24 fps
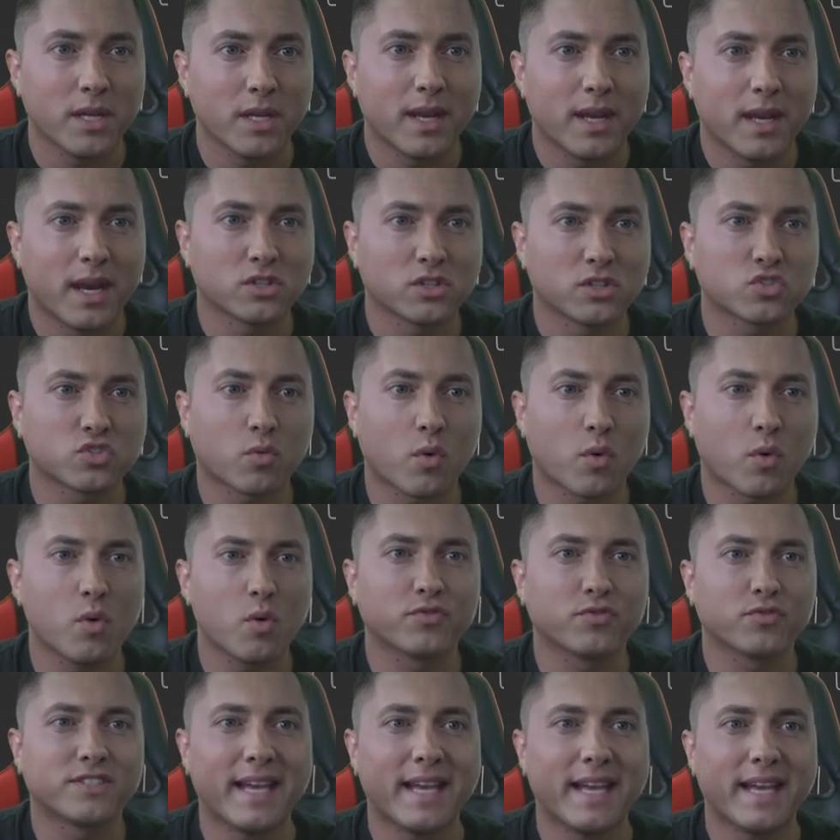I'll scroll
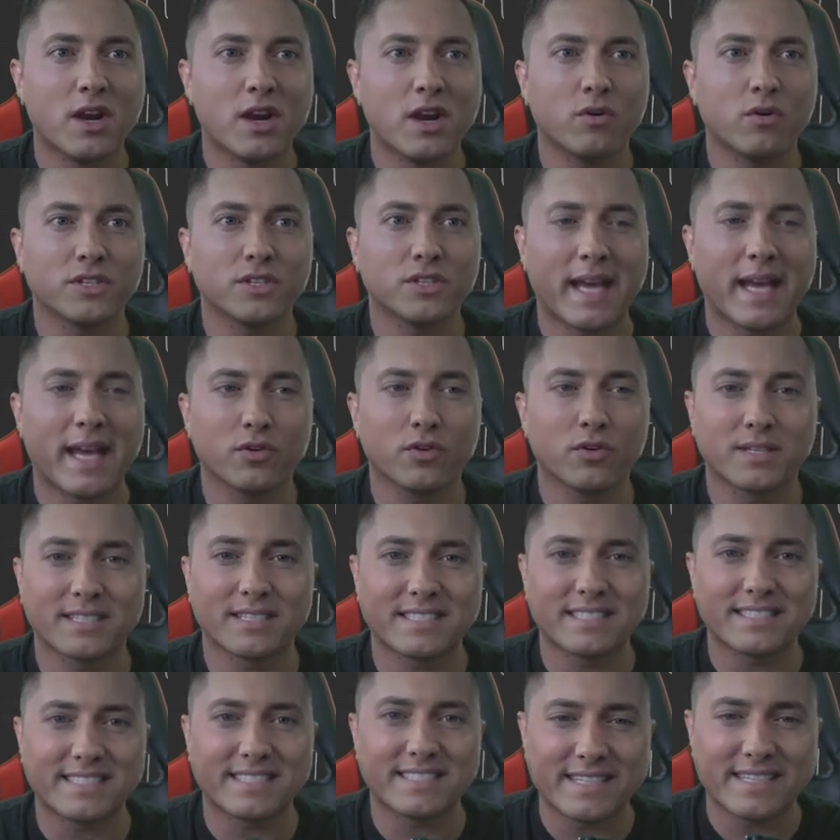down, and now you're going to
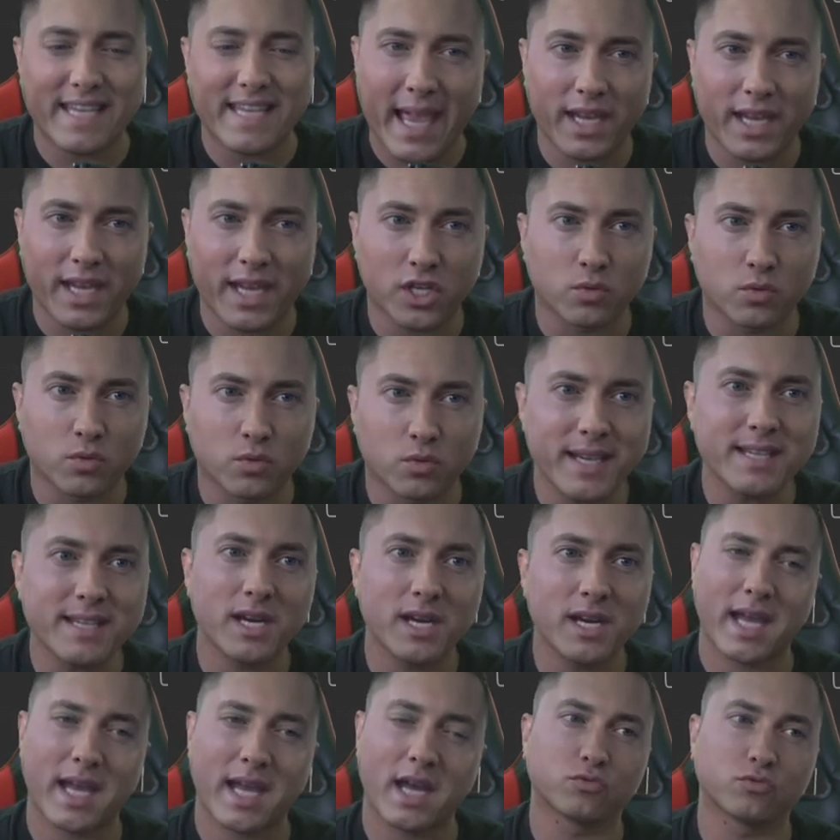see accurig.
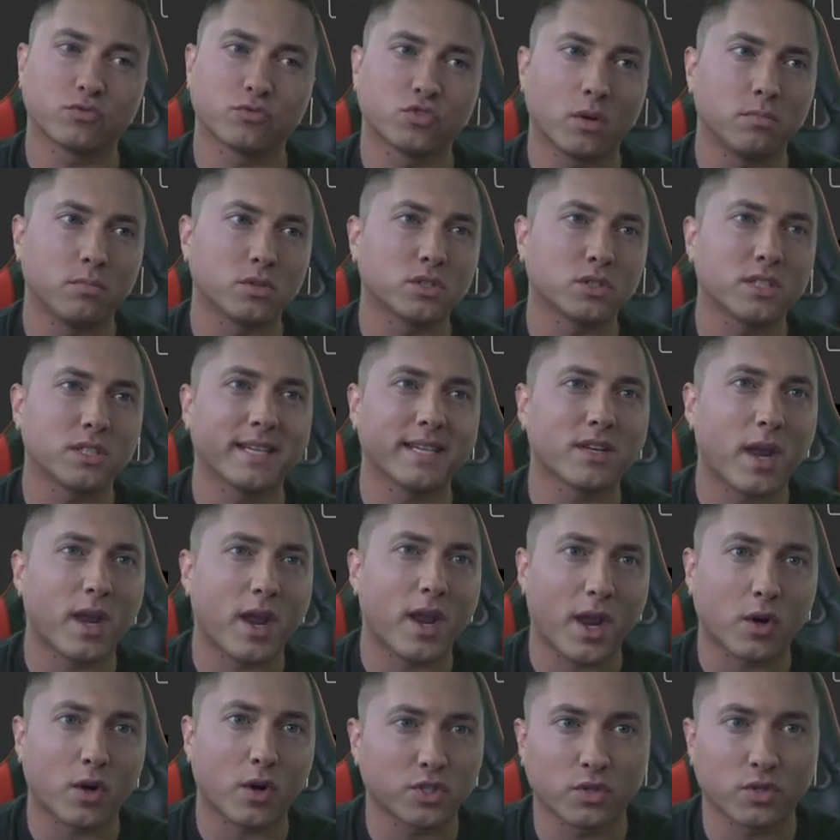I'll double click
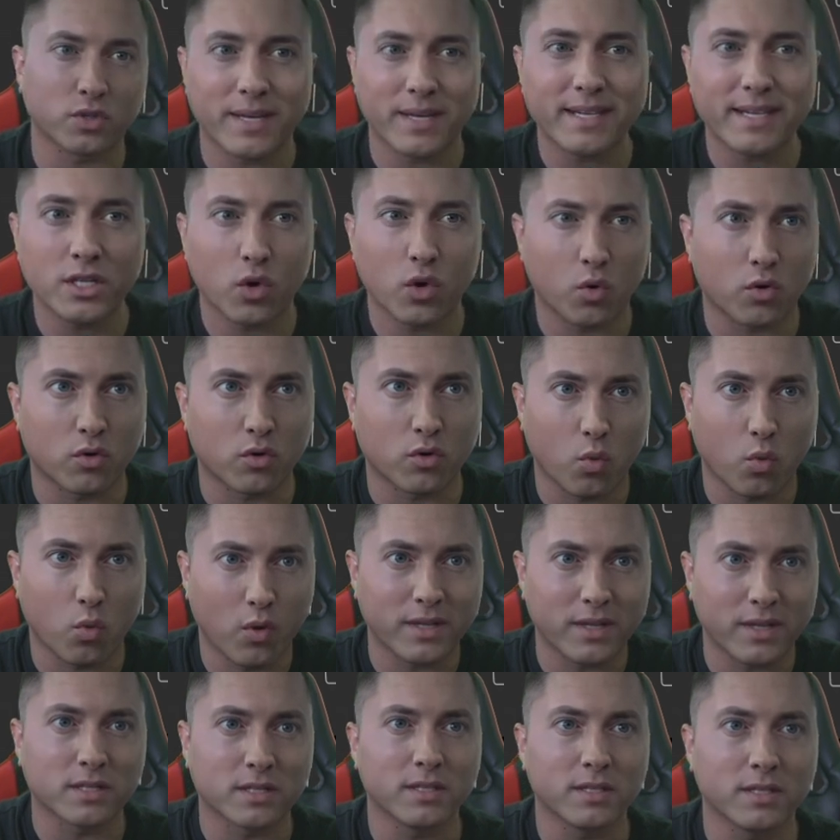accurig, or one
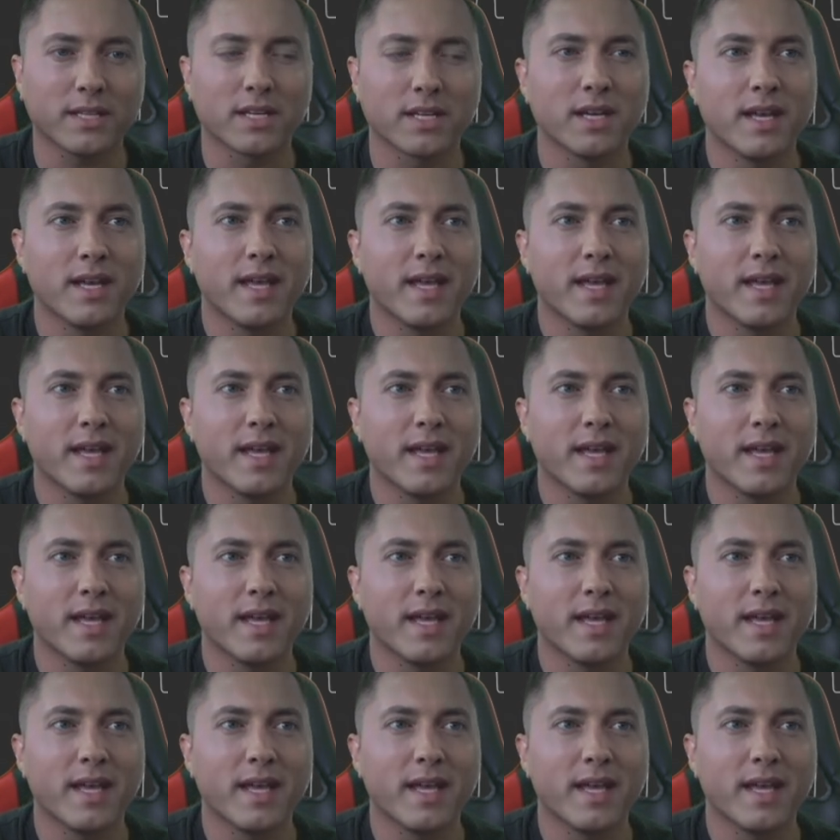click.